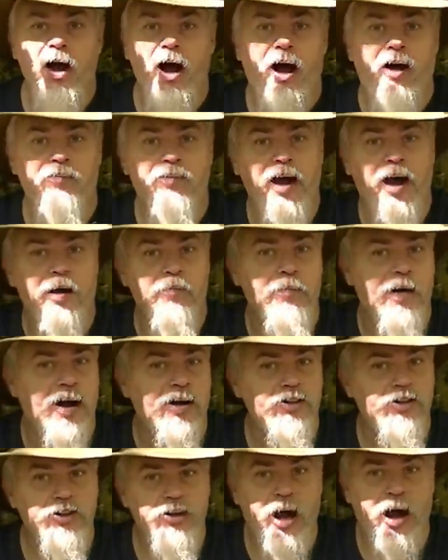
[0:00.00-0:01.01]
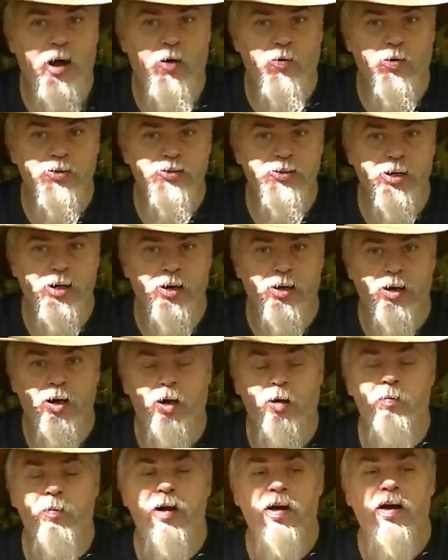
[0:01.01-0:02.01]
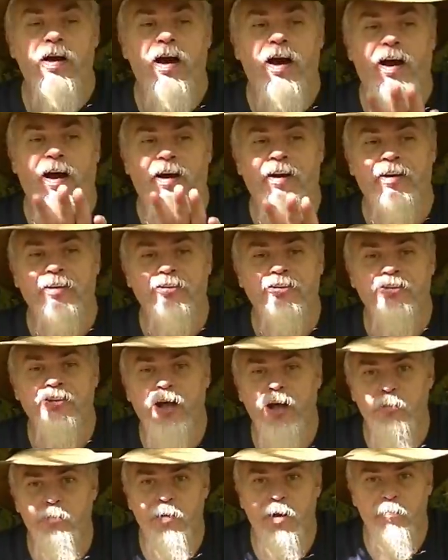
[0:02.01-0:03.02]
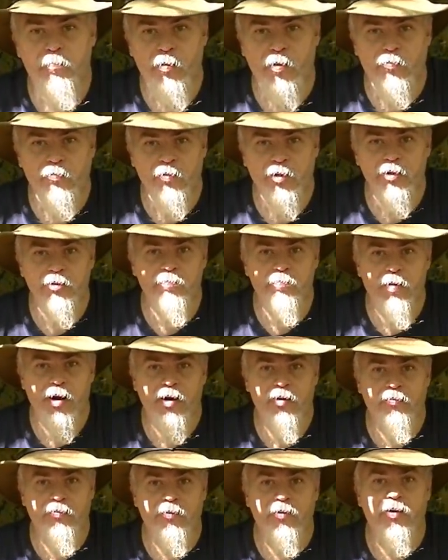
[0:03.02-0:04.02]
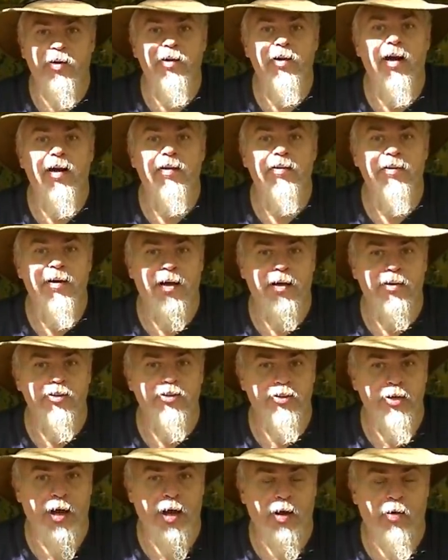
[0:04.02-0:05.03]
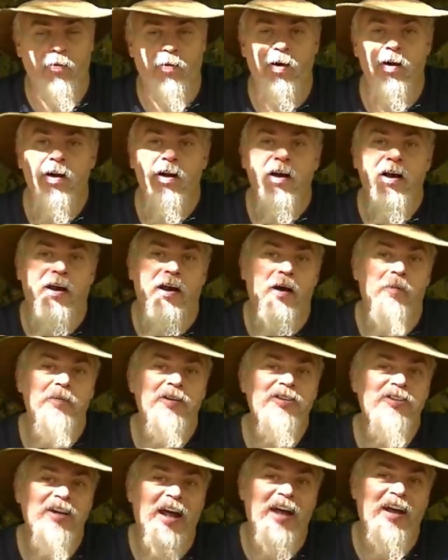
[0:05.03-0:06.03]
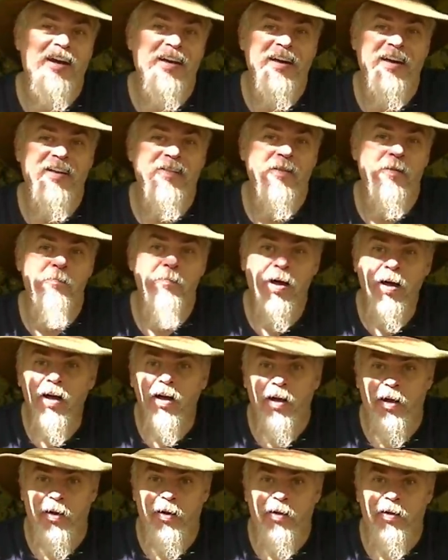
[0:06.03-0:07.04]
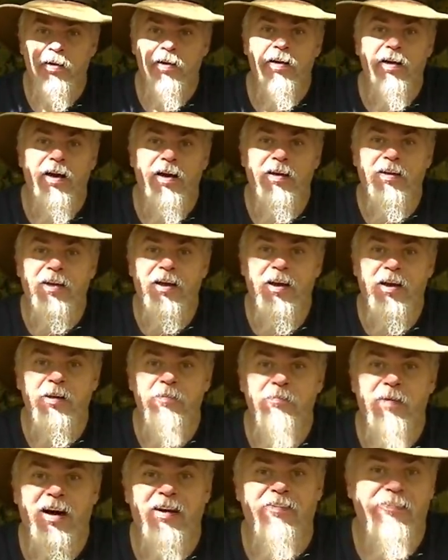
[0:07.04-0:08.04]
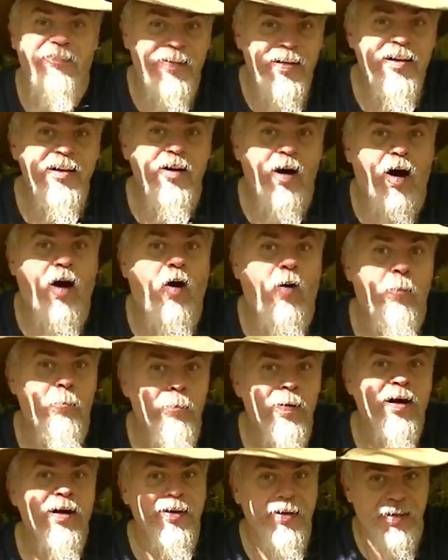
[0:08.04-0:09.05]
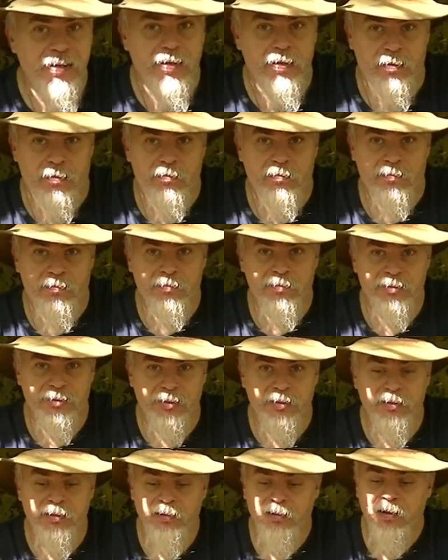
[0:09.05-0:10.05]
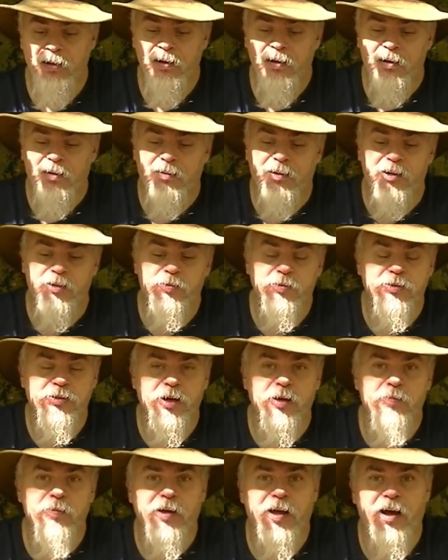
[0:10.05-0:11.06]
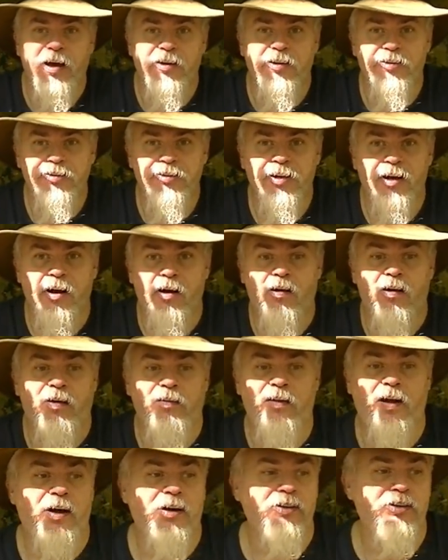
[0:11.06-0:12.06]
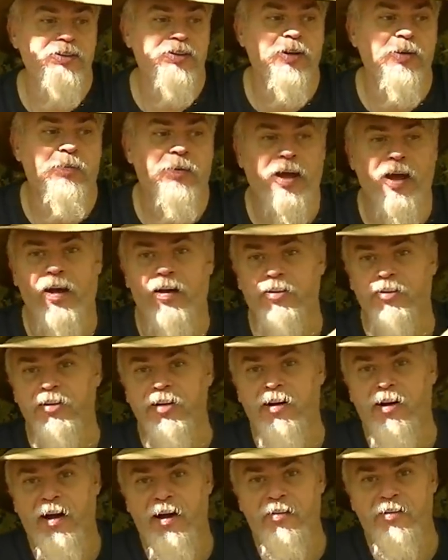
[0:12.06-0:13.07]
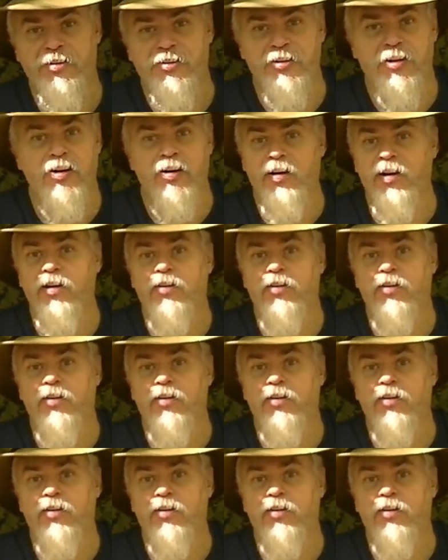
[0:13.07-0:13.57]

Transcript: I've got my shower set up. And I can step up on this barefooted and take a shower and not be standing in the mud and getting my feet all muddy. See, this was something I could sit on, and I could just simply sit it out in the sun.